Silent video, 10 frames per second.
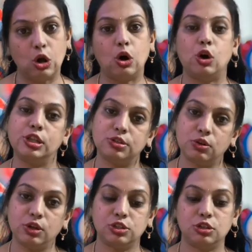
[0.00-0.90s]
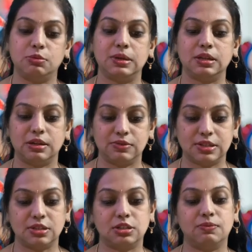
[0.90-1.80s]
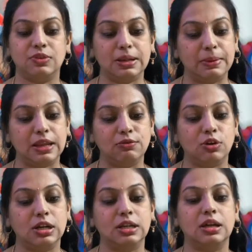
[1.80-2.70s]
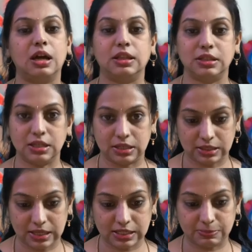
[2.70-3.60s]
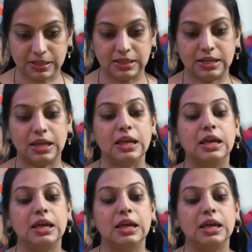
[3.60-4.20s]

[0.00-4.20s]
Also autonomic nervous system will be involved in Ati Hridaya Spandana,